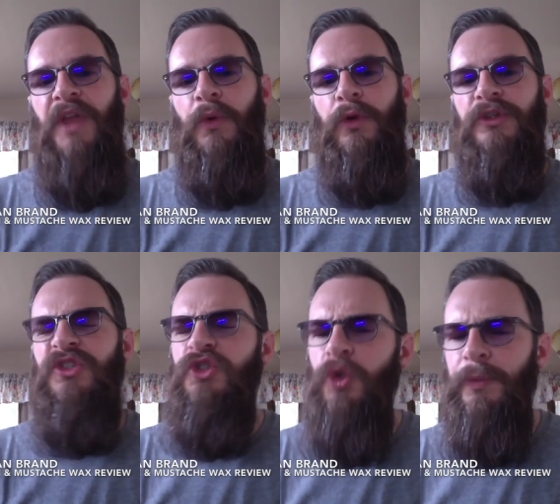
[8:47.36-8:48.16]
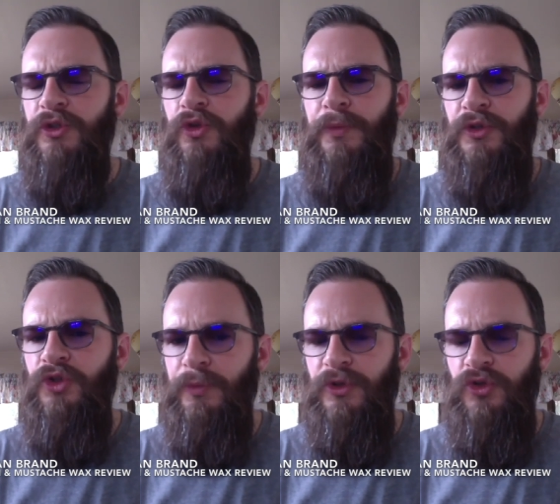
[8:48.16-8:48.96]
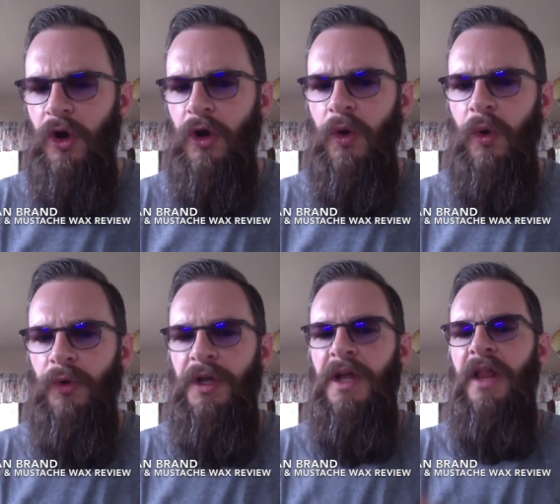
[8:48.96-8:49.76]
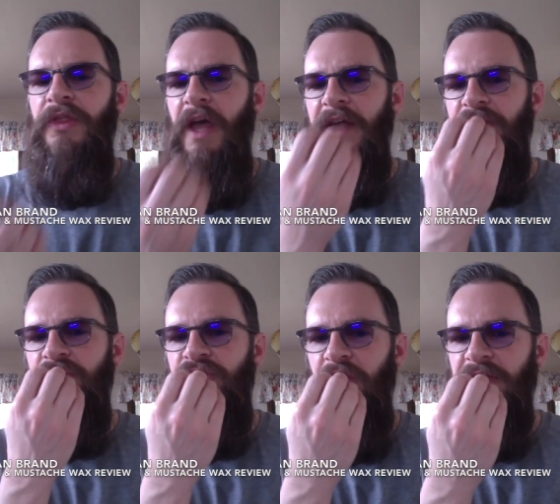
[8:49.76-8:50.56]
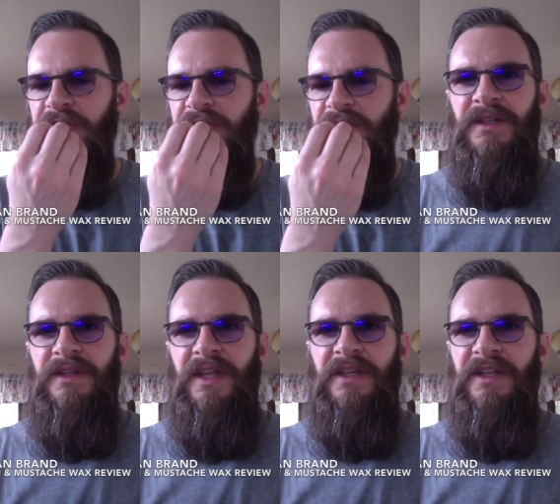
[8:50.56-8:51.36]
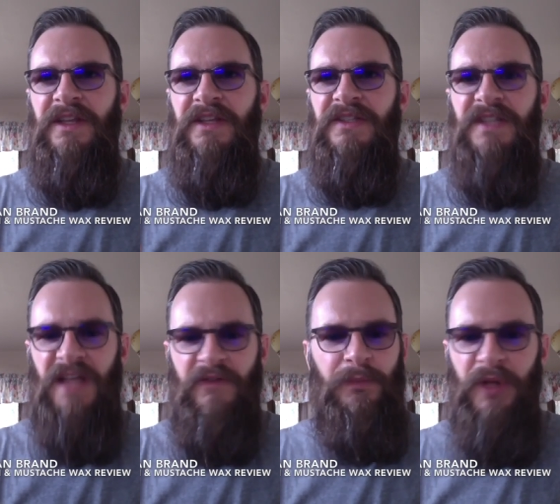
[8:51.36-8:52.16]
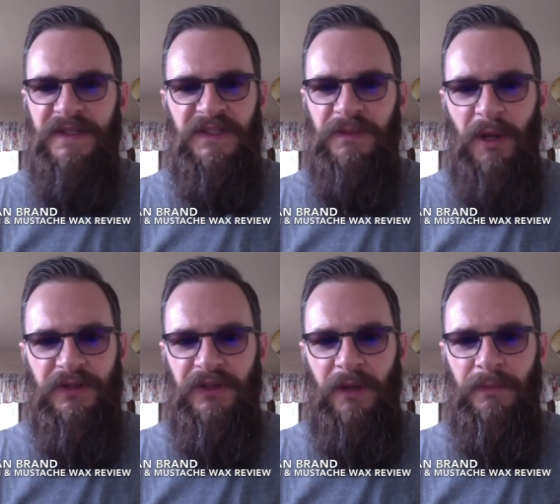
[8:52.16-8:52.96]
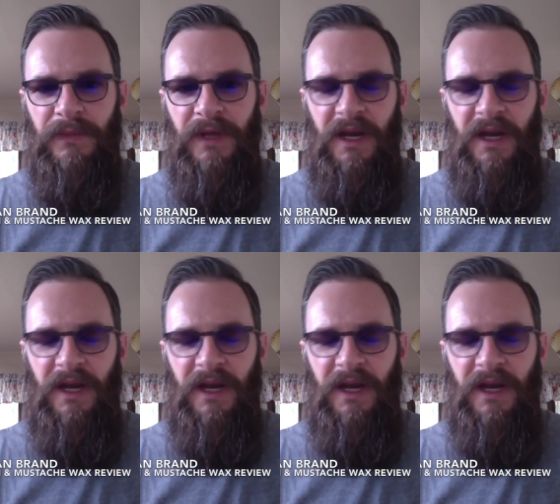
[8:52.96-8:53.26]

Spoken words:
they were a super, super, super strong hold that they just didn't have a pleasant smell to them,